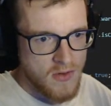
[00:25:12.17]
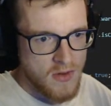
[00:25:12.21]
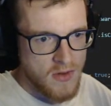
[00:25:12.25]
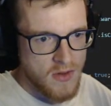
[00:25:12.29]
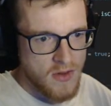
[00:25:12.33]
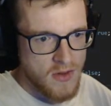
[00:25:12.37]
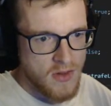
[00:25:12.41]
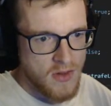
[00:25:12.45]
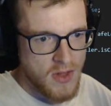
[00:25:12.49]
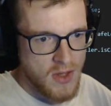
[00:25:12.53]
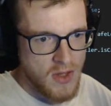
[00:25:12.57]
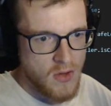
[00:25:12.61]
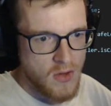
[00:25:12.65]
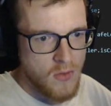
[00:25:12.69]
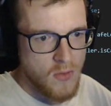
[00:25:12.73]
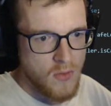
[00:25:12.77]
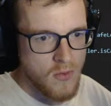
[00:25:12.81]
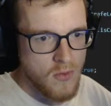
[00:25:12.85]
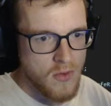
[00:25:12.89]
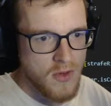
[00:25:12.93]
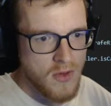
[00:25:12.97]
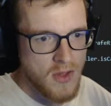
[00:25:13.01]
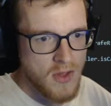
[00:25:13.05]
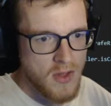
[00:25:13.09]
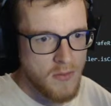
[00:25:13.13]
the
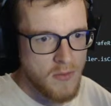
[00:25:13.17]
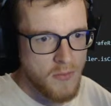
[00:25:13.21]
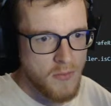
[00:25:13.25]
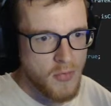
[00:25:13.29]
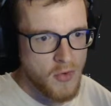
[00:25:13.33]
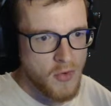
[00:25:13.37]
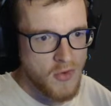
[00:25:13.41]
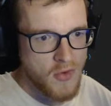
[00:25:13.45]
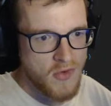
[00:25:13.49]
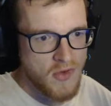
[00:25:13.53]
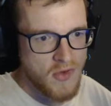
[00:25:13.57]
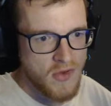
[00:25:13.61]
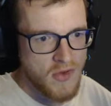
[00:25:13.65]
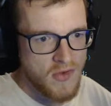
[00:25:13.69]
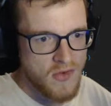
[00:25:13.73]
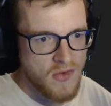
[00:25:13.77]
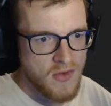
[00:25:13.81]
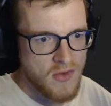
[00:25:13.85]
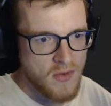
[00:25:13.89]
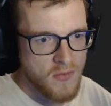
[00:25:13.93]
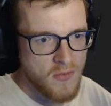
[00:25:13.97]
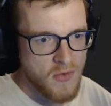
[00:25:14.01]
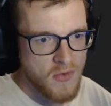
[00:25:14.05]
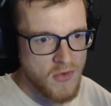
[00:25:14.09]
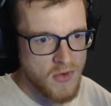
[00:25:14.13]
old input
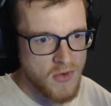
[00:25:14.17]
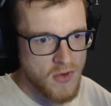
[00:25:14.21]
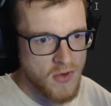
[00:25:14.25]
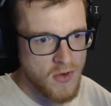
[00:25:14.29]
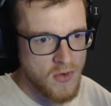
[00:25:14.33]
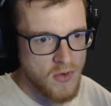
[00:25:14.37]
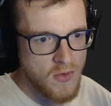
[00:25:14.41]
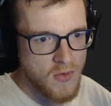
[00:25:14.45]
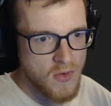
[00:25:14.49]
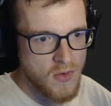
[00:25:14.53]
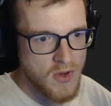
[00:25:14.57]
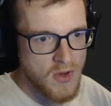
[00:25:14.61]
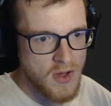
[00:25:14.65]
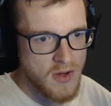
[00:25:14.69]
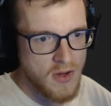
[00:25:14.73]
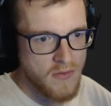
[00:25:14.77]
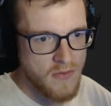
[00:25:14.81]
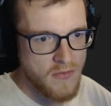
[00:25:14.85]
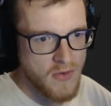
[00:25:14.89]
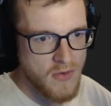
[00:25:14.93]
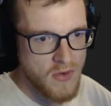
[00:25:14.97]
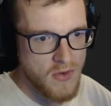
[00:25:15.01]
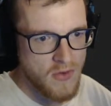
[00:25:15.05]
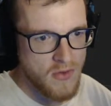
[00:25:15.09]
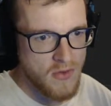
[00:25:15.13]
system, so
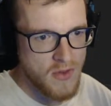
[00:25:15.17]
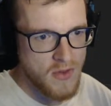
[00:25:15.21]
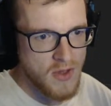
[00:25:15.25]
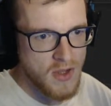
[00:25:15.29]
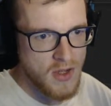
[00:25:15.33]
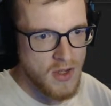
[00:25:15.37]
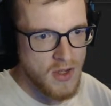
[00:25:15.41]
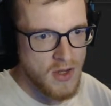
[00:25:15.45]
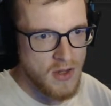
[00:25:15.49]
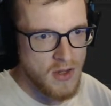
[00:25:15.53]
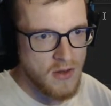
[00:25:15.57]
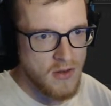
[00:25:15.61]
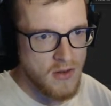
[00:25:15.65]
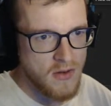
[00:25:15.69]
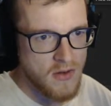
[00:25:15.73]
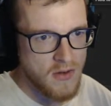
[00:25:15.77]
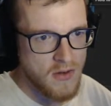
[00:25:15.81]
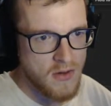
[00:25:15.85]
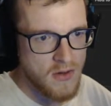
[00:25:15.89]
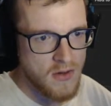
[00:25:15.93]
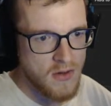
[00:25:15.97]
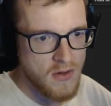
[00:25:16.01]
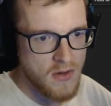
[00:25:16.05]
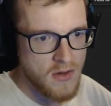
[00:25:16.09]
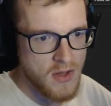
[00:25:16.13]
everything
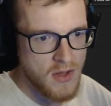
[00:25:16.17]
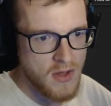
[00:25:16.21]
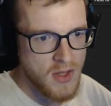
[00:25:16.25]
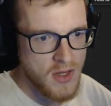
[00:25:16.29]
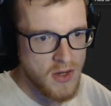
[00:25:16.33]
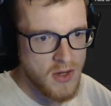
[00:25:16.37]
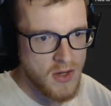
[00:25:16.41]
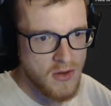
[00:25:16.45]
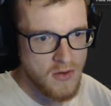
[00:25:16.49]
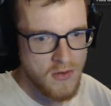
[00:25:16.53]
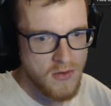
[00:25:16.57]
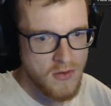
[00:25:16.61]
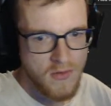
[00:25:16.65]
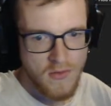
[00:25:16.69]
until here.